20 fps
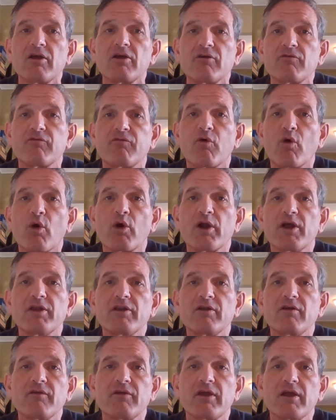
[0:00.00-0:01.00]
for it
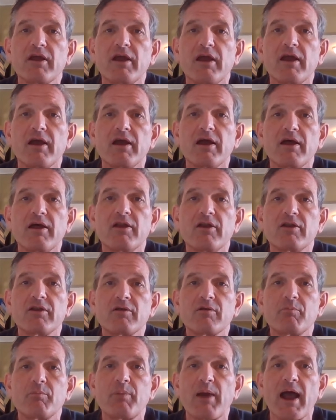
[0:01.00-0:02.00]

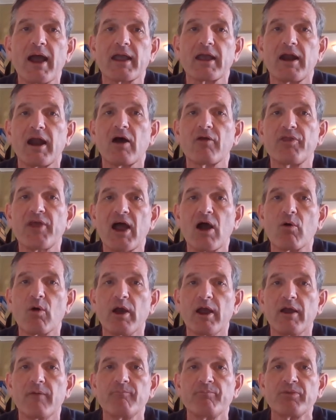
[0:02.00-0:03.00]
and pack it out that
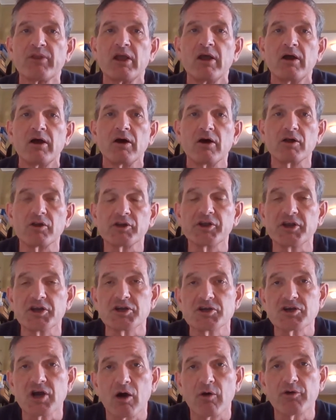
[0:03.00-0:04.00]
way. A
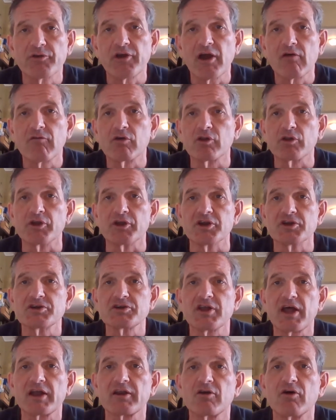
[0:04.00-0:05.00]
leash. Always have a leash.
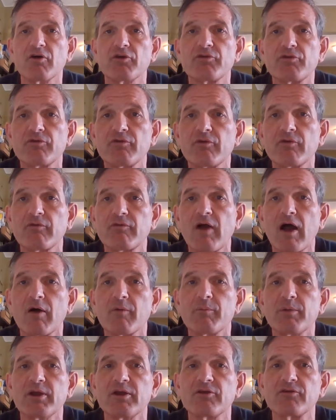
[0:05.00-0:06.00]
That goes
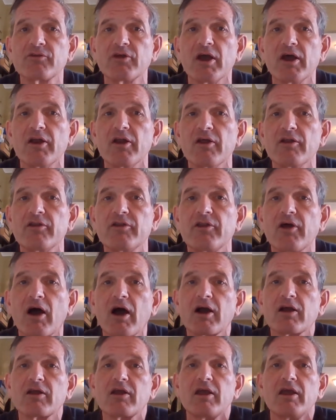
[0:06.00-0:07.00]
without being said. A
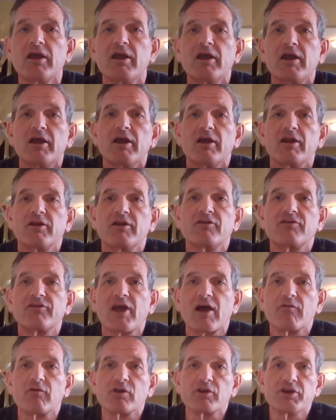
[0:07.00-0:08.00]
dog needs to
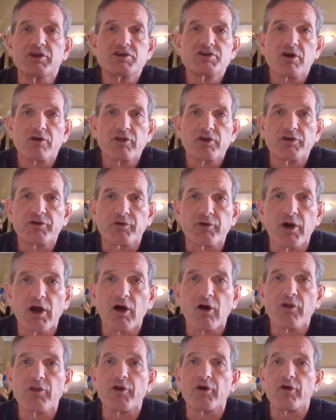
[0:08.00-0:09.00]
have a leash on the
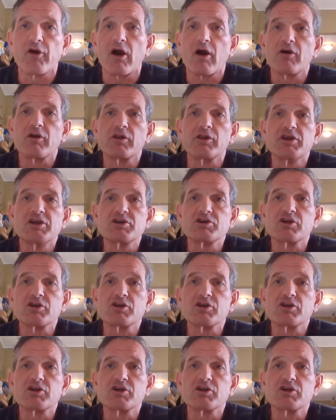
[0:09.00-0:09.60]
trail, and there are leash